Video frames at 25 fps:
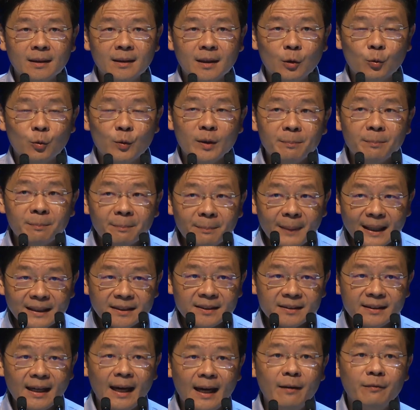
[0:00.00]
We
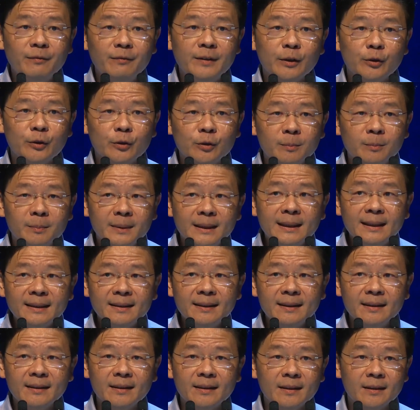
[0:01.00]
must have the
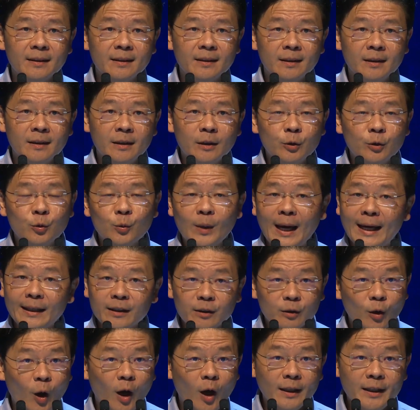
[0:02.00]
humility to
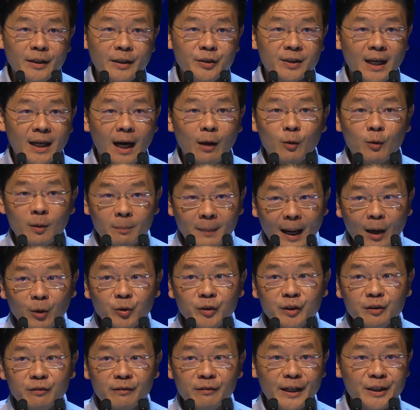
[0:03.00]
acknowledge our
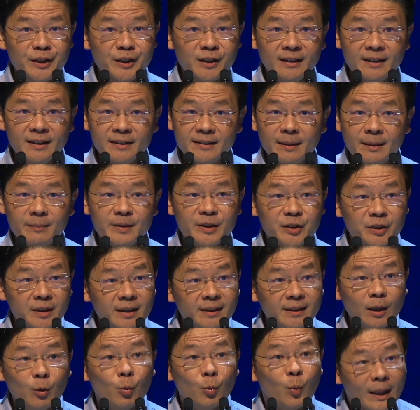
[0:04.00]
multiracialism is
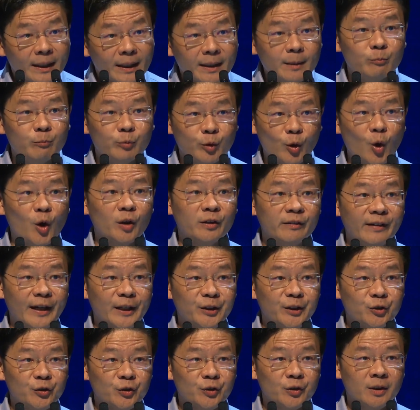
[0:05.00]
still a work in
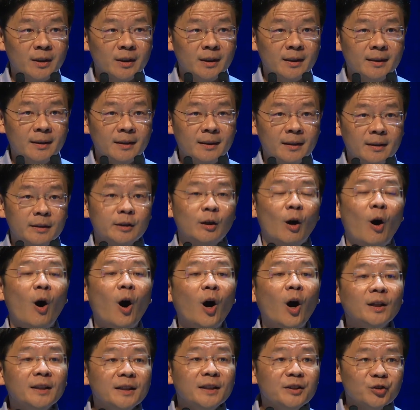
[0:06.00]
progress, the
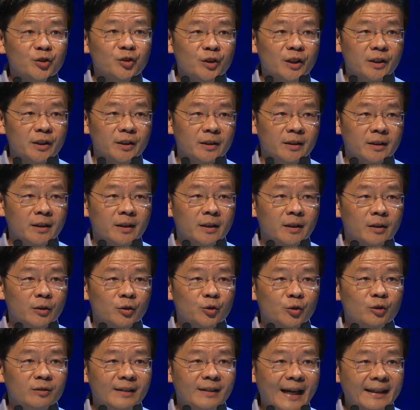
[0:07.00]
honesty
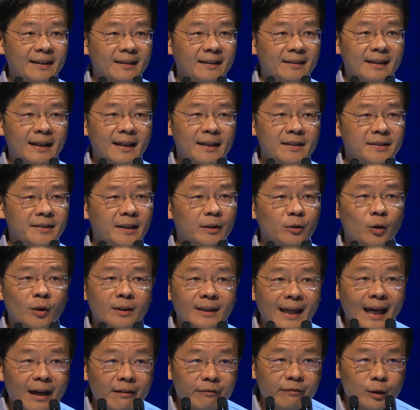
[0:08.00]
to recognize that not
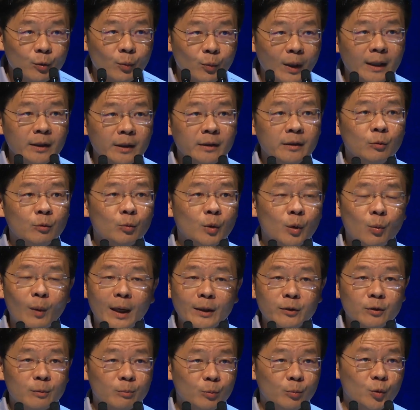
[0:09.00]
everyone will
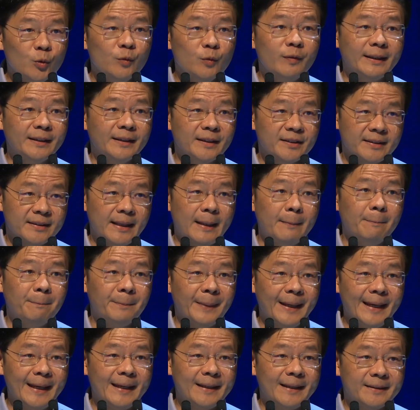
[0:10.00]
want to move at the same
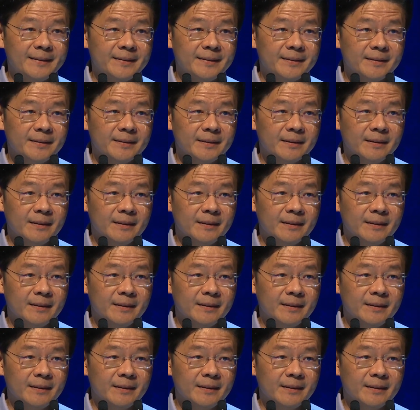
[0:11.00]
pace,